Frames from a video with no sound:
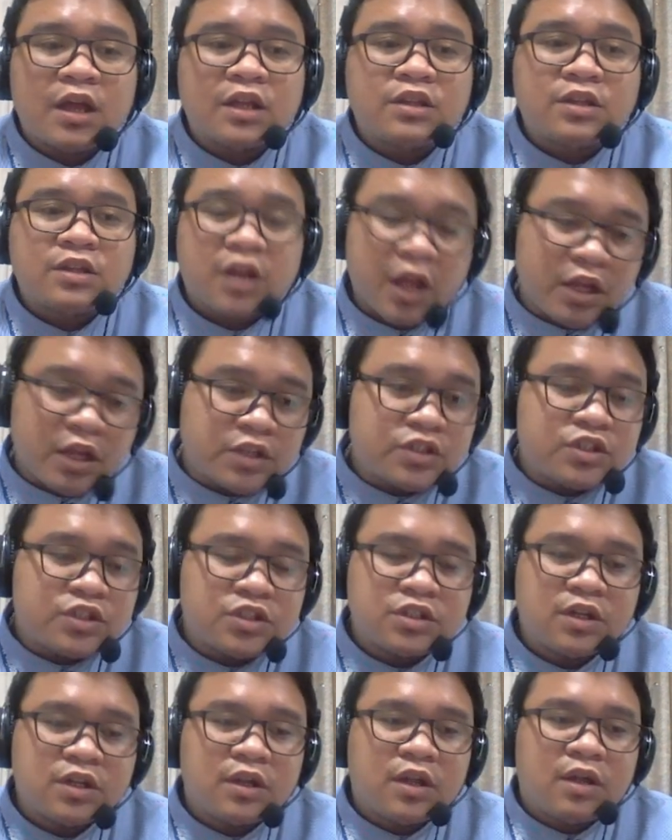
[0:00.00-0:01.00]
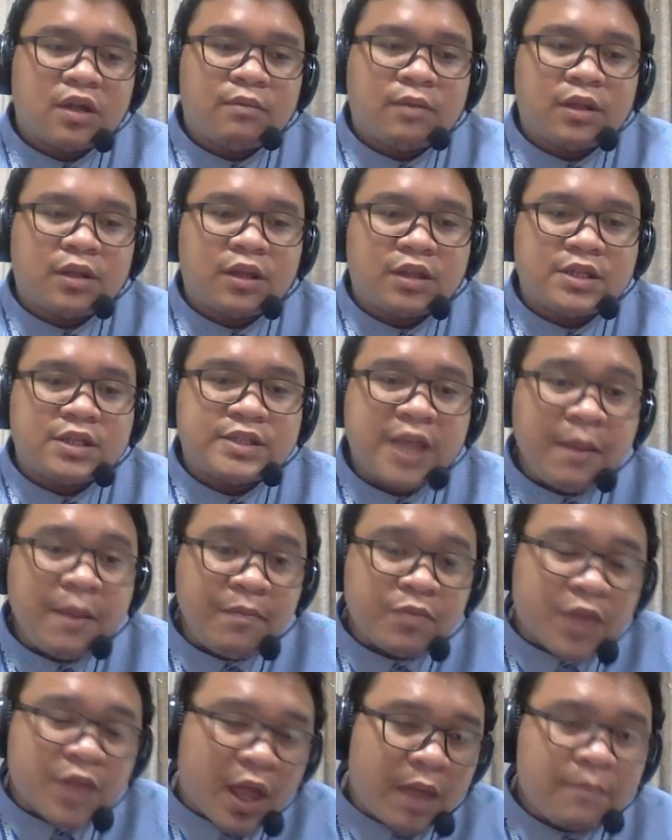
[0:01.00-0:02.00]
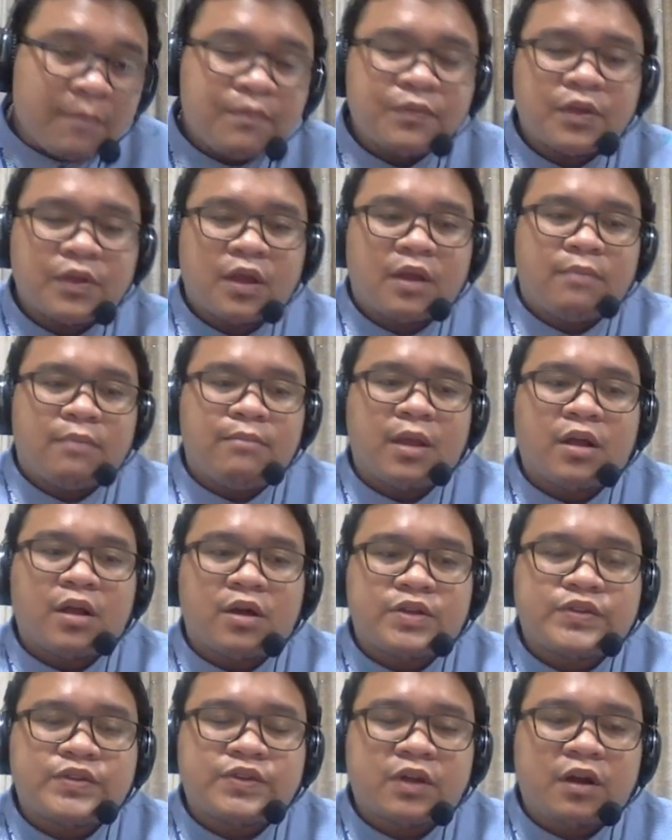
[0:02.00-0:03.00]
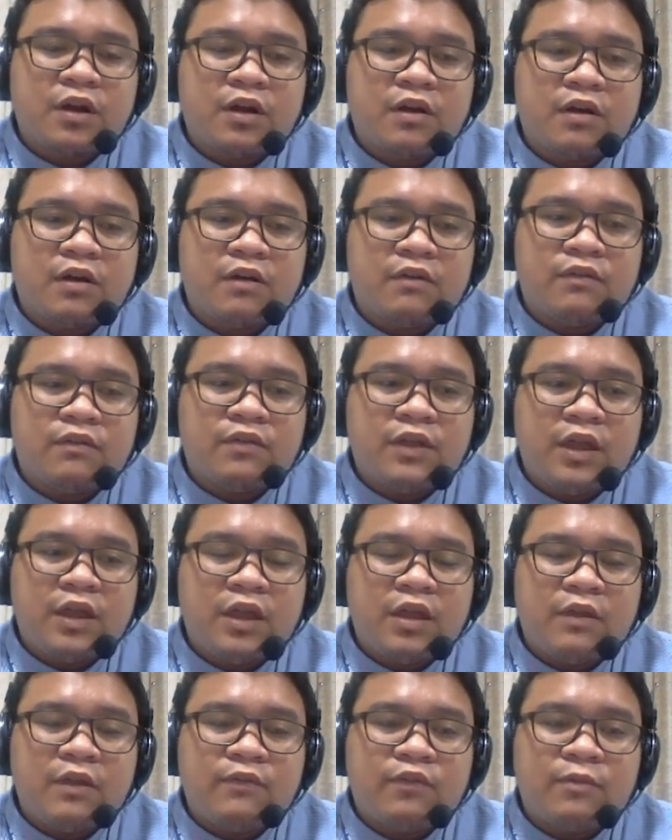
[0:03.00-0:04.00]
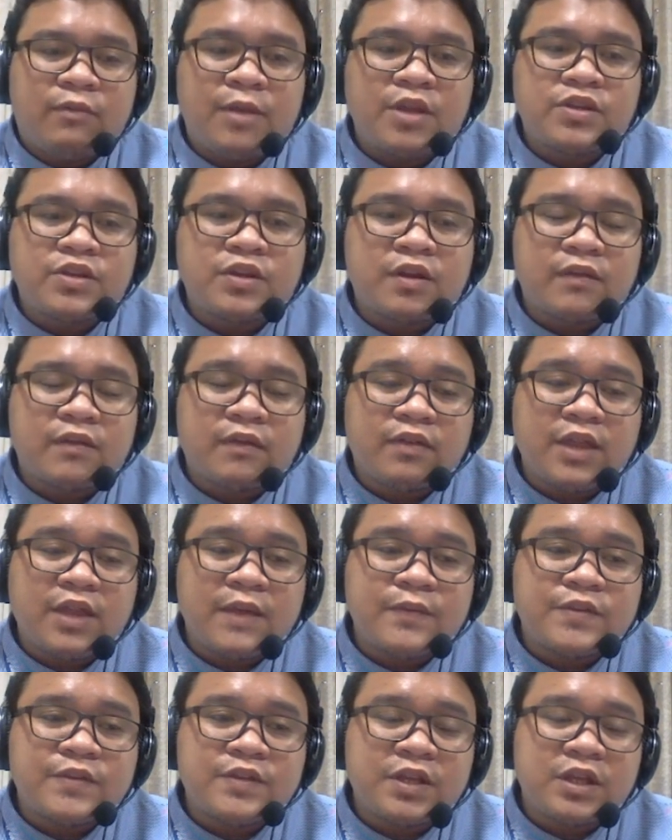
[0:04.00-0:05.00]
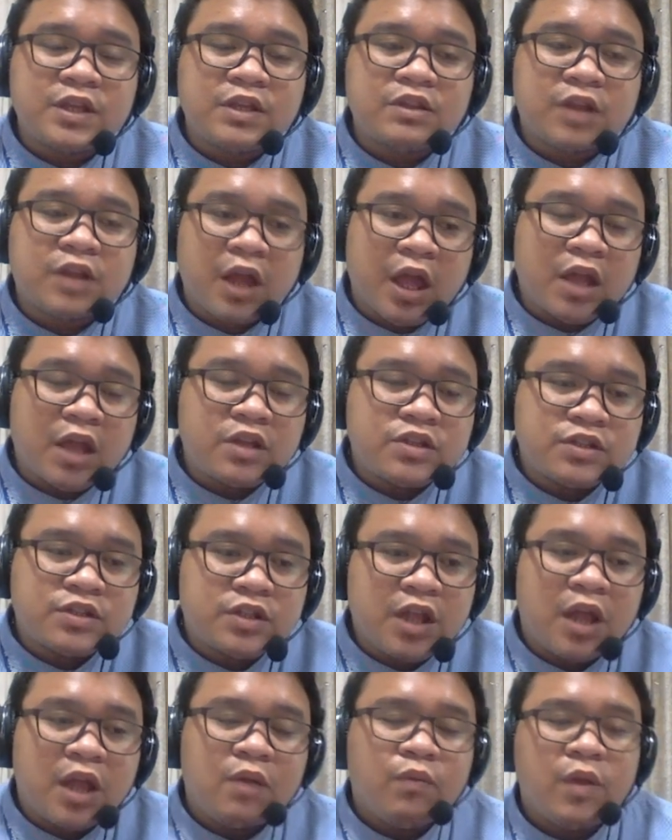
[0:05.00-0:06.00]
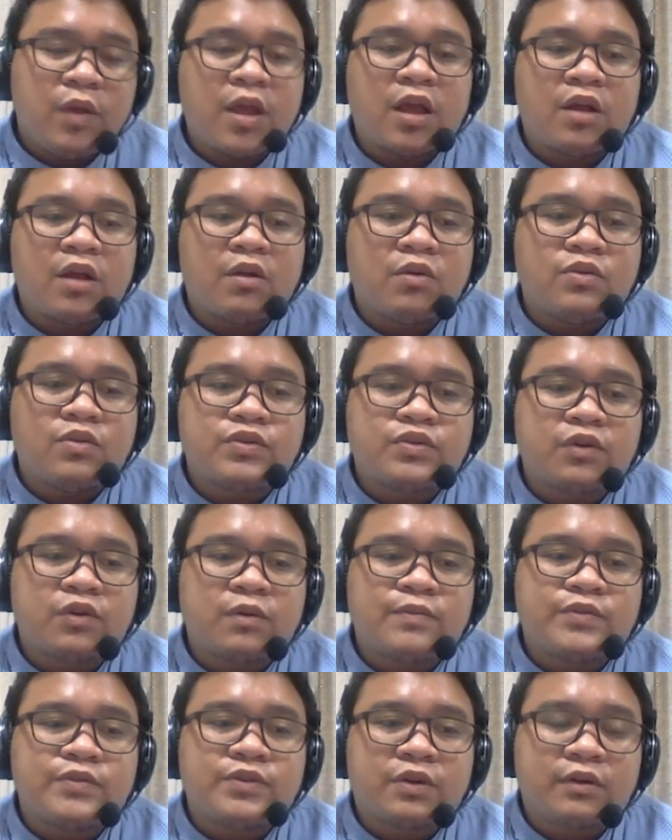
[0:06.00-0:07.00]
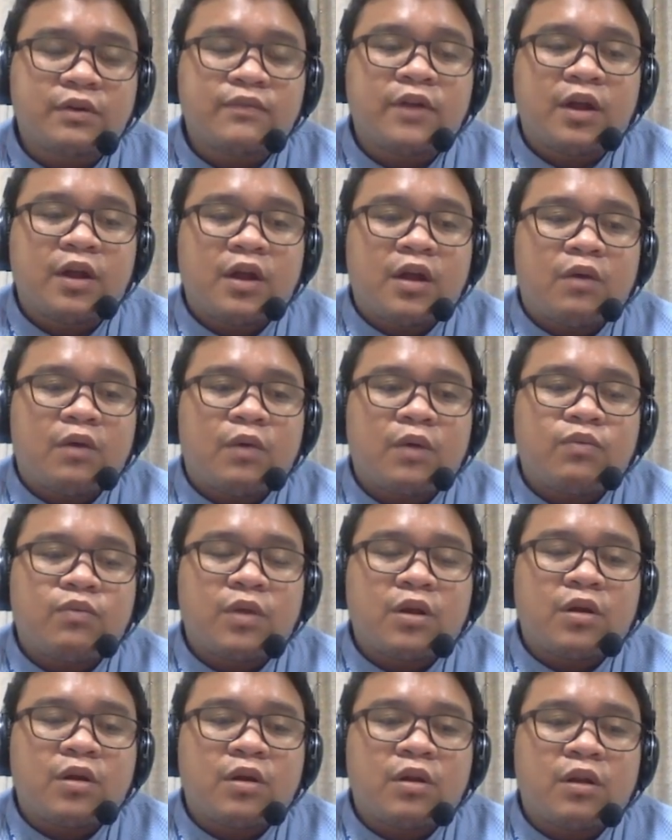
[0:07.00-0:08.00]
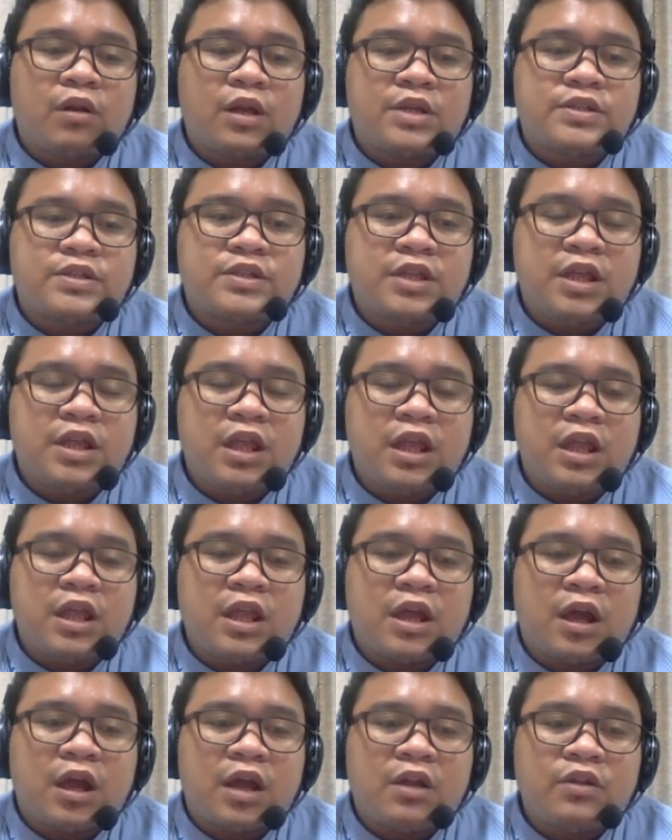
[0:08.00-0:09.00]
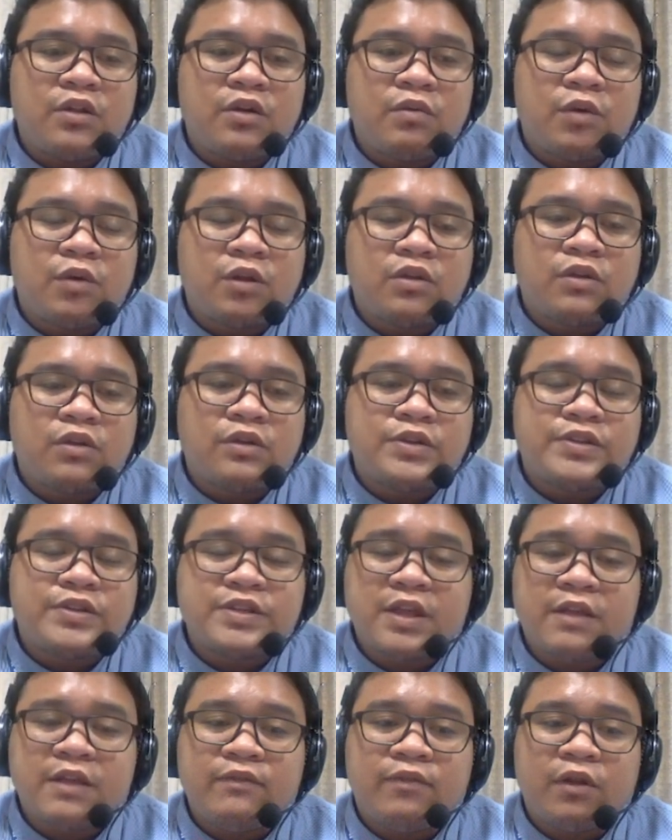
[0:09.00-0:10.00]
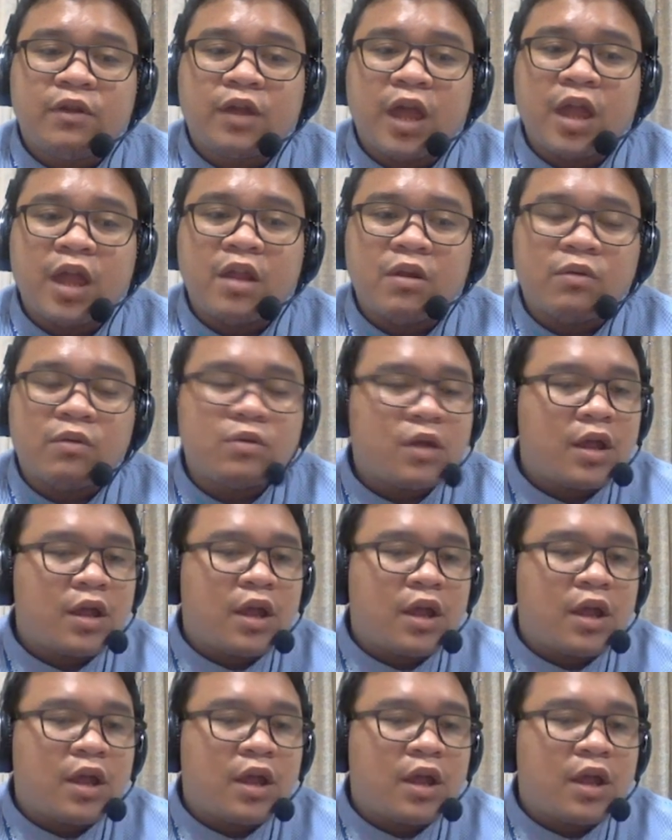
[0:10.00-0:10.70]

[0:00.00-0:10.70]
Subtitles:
trench. But at the same time, because of the formation of the deep sea trench, then we can also observe what we call as the underwater sea volcano.